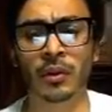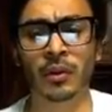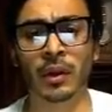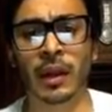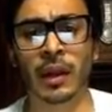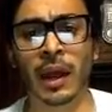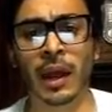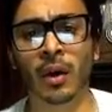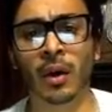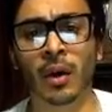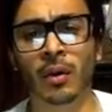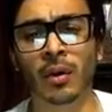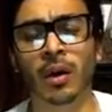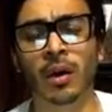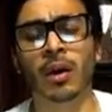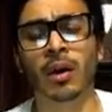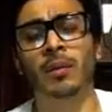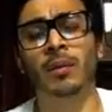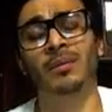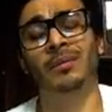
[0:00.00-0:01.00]

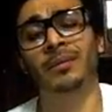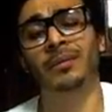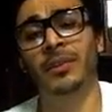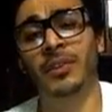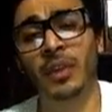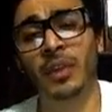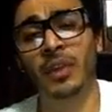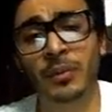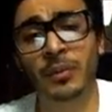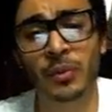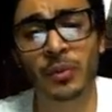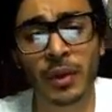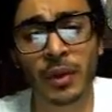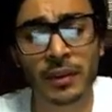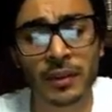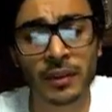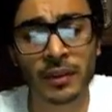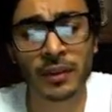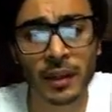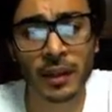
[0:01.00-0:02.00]
Now, some
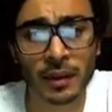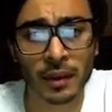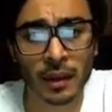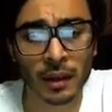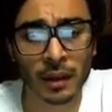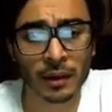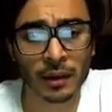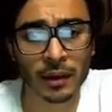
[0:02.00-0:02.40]
students did think